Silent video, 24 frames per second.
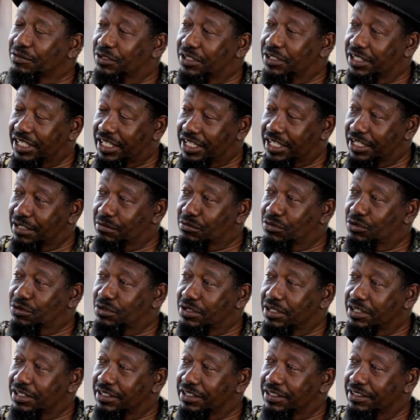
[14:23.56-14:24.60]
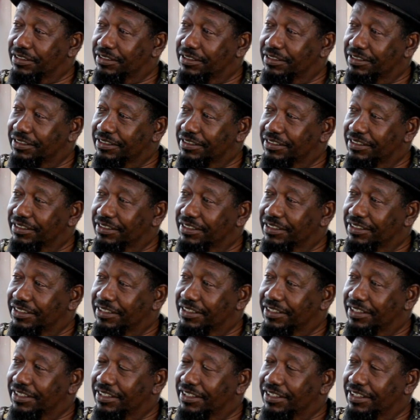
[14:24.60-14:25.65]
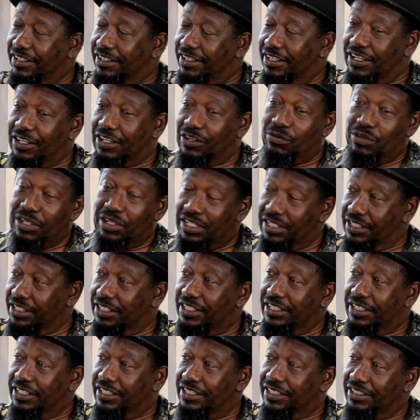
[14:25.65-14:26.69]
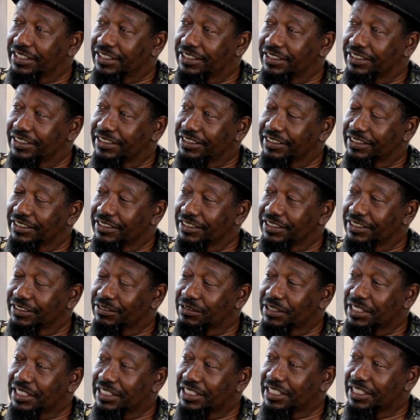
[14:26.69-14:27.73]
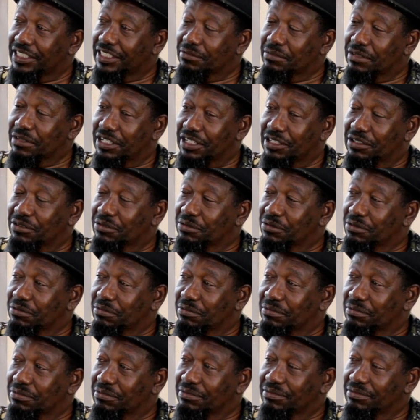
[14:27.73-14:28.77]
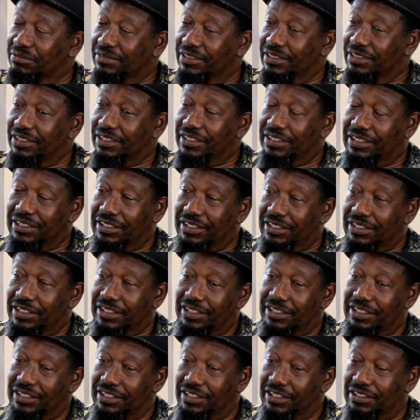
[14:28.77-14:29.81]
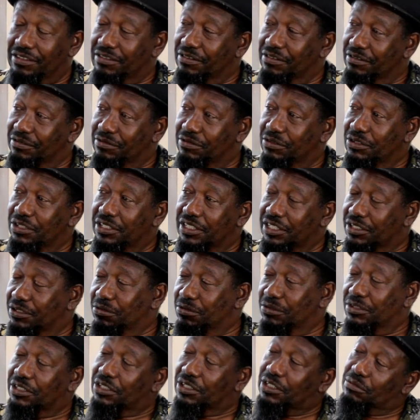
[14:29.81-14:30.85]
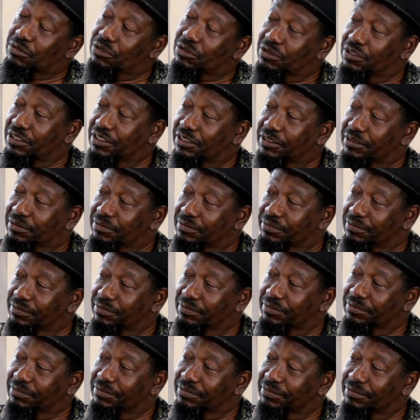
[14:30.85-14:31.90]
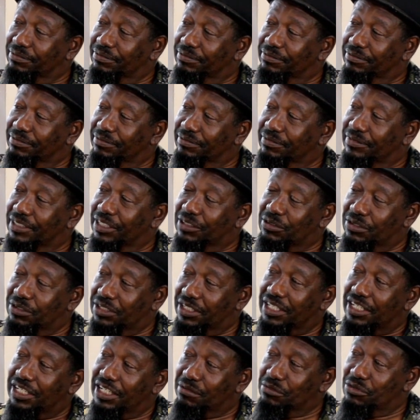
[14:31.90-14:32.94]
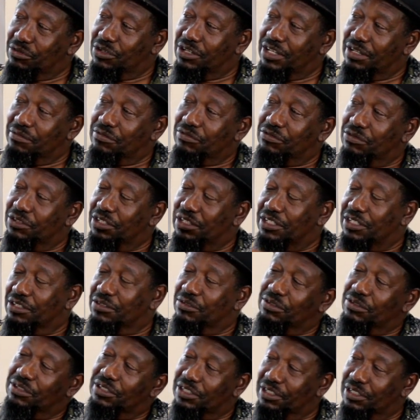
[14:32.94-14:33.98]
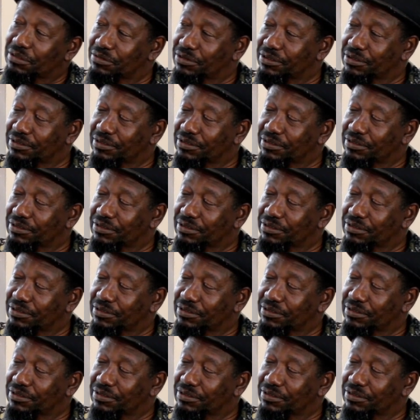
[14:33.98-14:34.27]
cardboard and went in the bathroom and full it of clothes of come out. Take out the cardboard, them full it of clothes of come out.